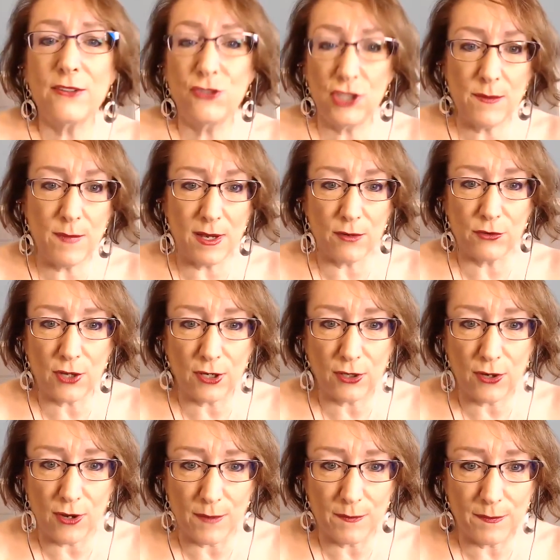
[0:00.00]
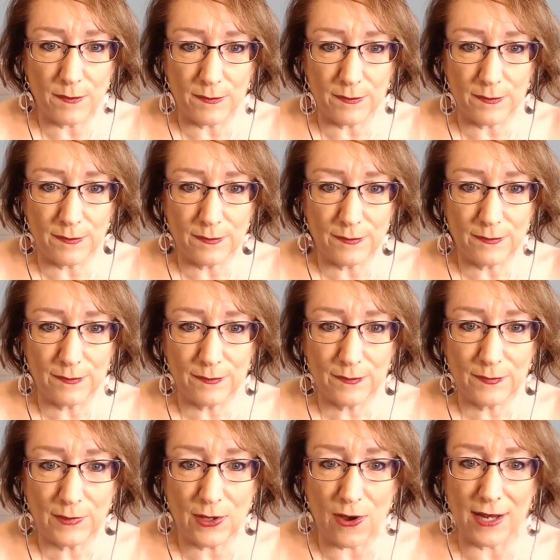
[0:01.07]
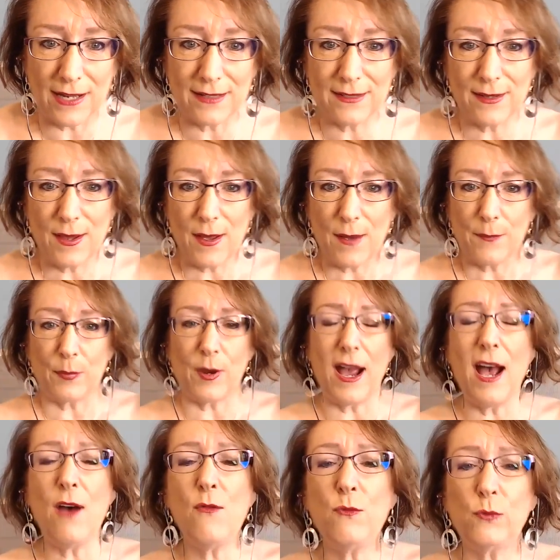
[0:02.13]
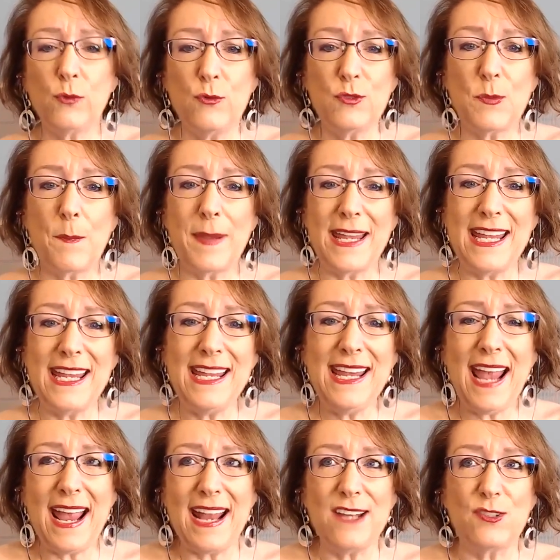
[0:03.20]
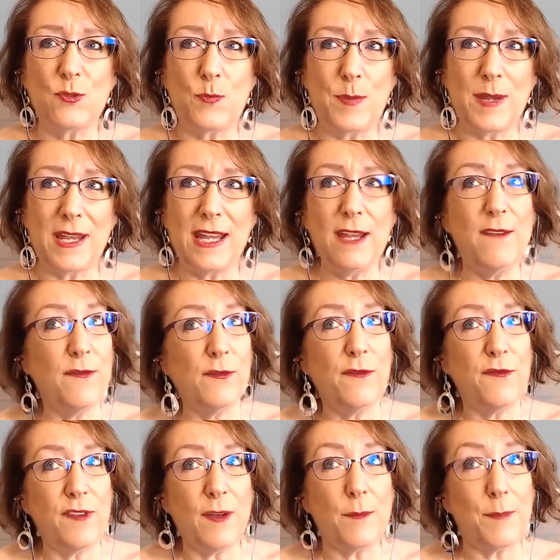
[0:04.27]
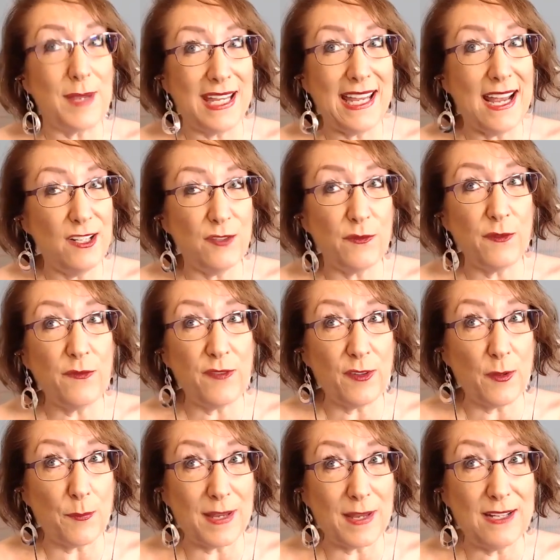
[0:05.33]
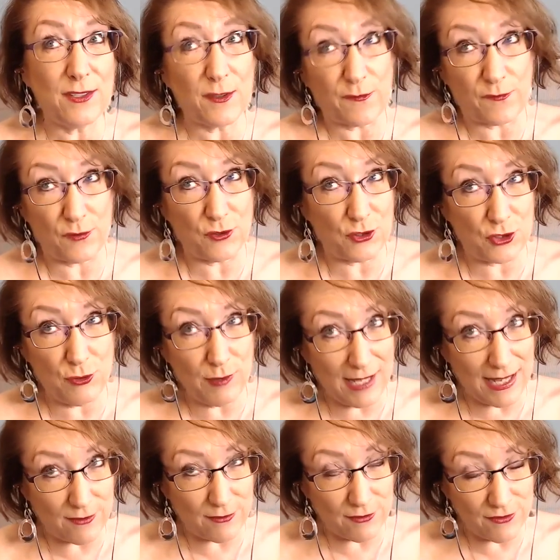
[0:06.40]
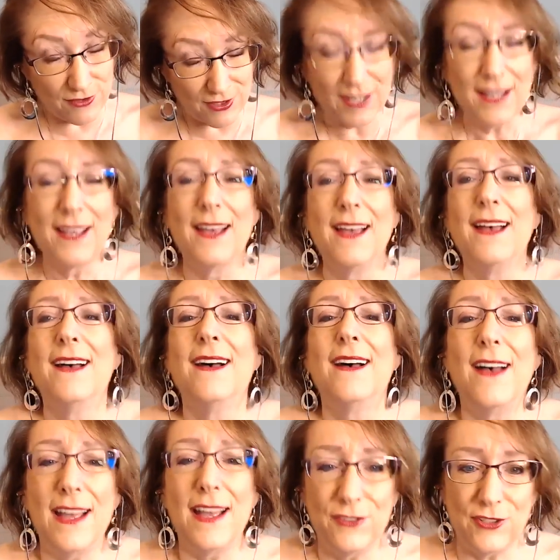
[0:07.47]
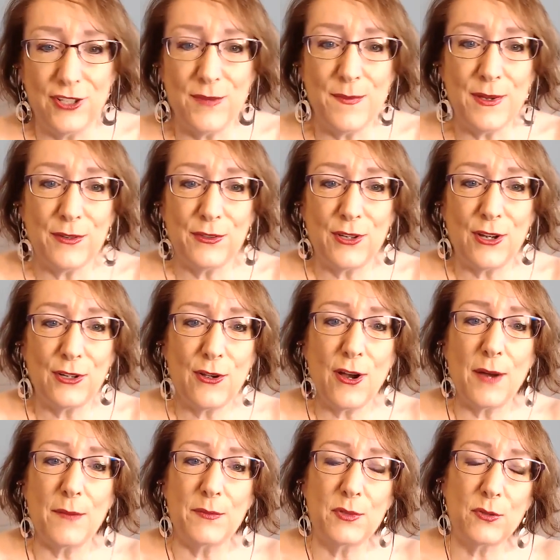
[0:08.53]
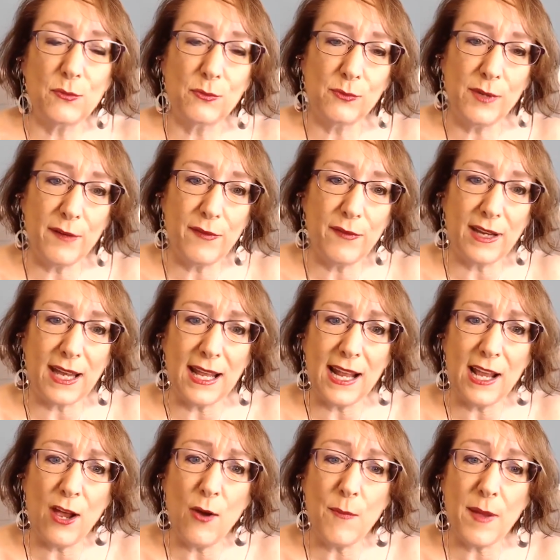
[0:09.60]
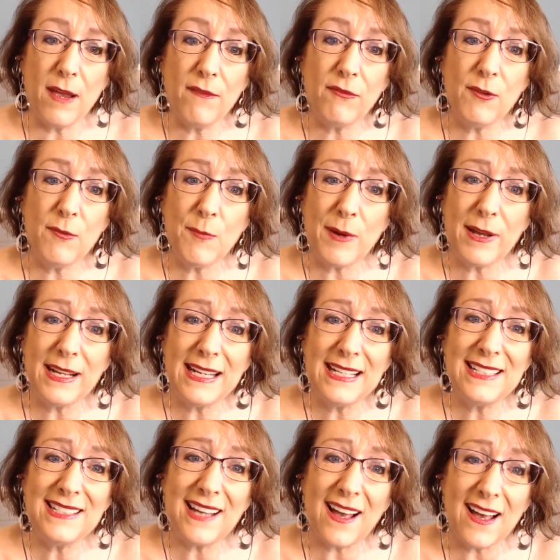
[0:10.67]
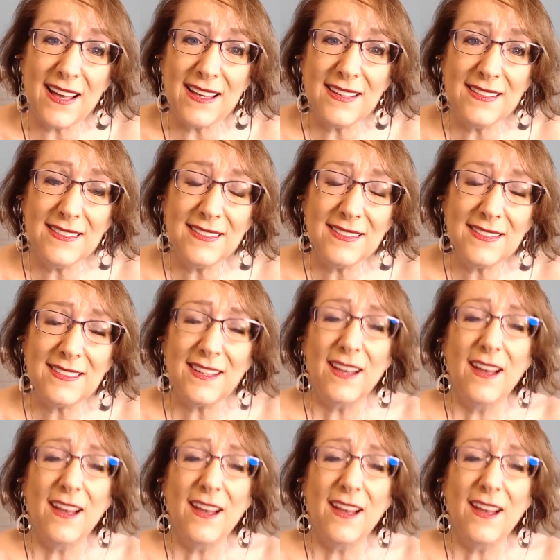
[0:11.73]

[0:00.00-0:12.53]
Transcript: gmail.com. Got it. Brown Roots PH, PH for Philippines, the first two letters at gmail.com. Terrific. And I hope everybody does.